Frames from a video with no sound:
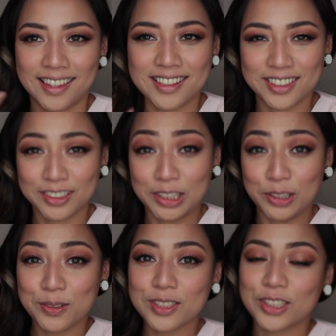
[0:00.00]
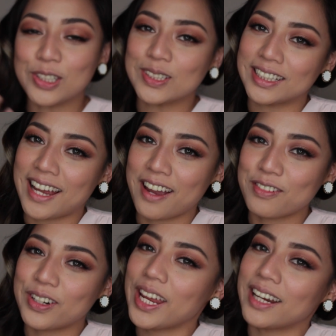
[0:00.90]
these are the loose curls that I
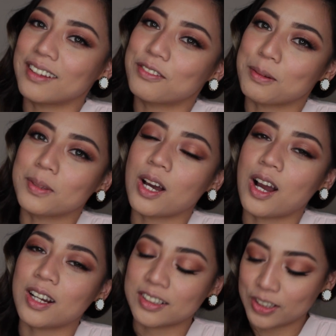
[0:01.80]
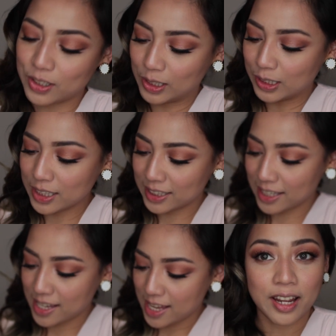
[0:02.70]
have created from the hot curlers.
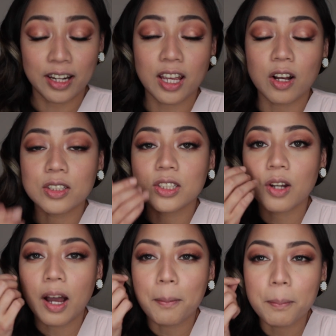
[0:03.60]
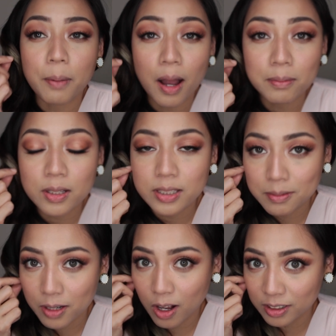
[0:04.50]
And I also pop on
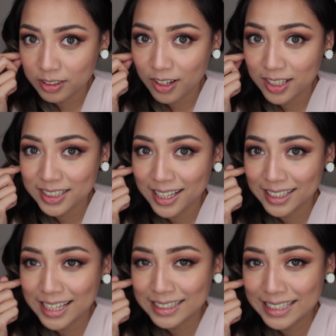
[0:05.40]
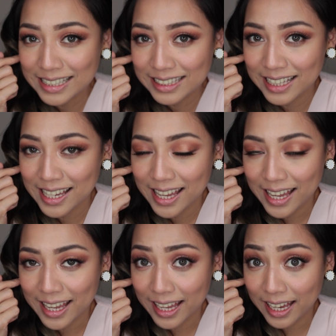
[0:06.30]
some colored contact lenses,
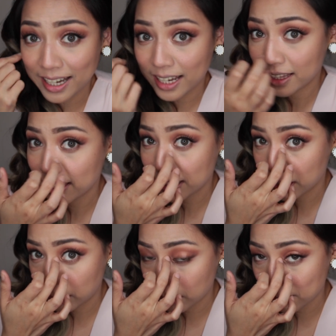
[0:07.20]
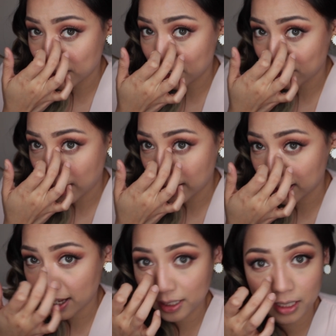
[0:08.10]
and I did a little bit of
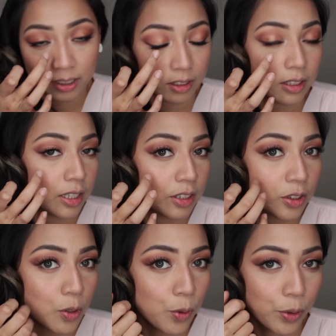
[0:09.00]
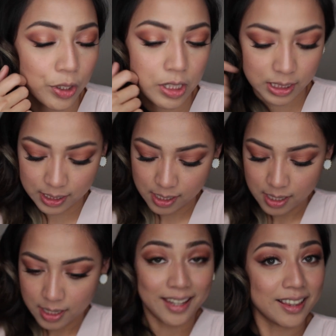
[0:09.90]
highlight here in the inner corners.
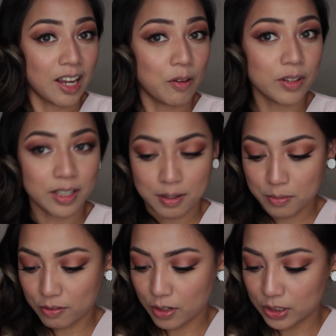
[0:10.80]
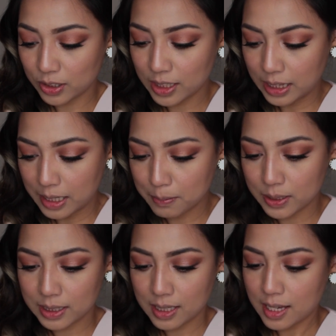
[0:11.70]
And now we're gonna move on to the
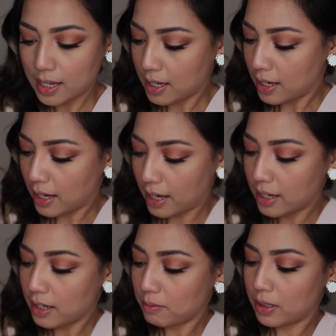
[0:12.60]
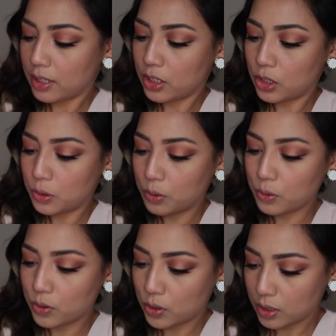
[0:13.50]
lips. I am gonna
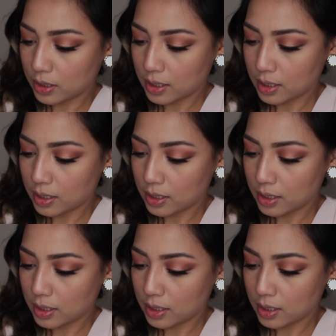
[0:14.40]
use